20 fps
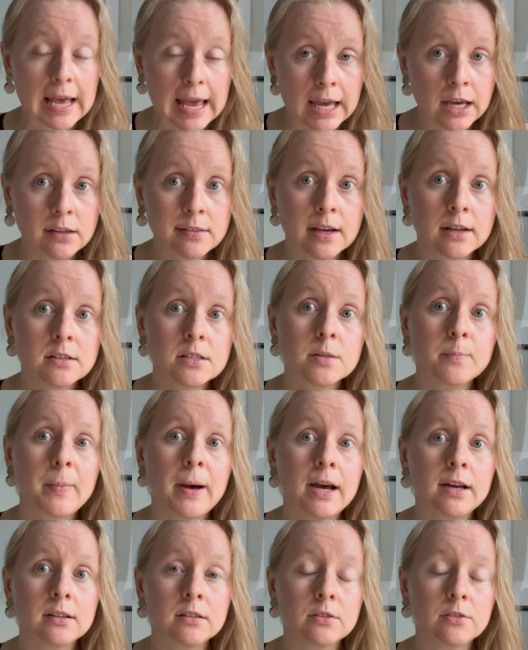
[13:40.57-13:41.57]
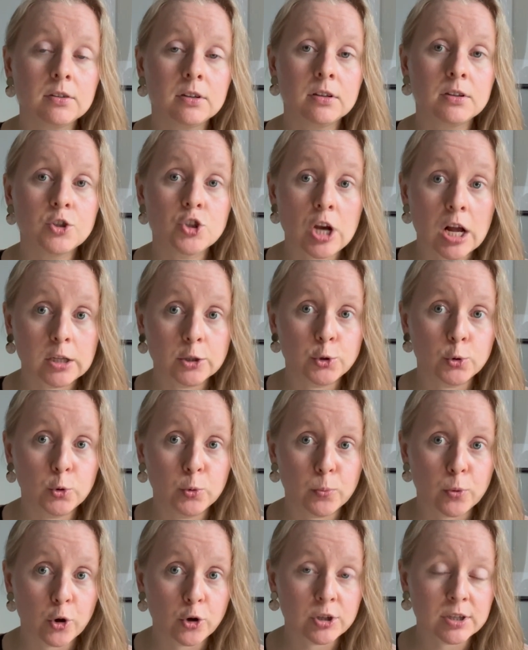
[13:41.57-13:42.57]
A that is banned in
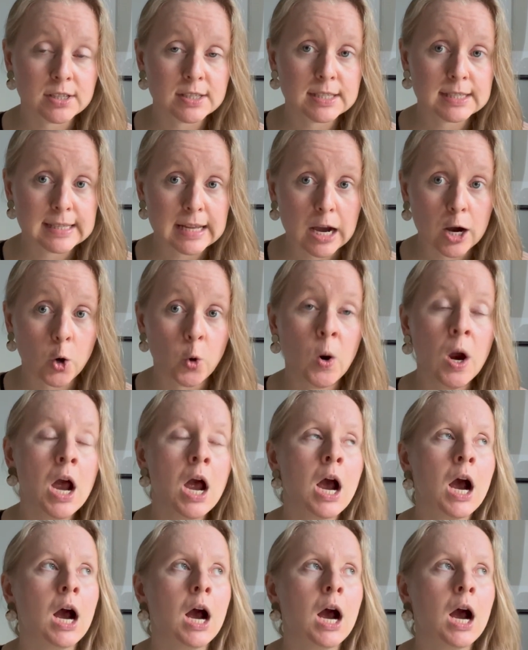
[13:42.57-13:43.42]
childhood products now.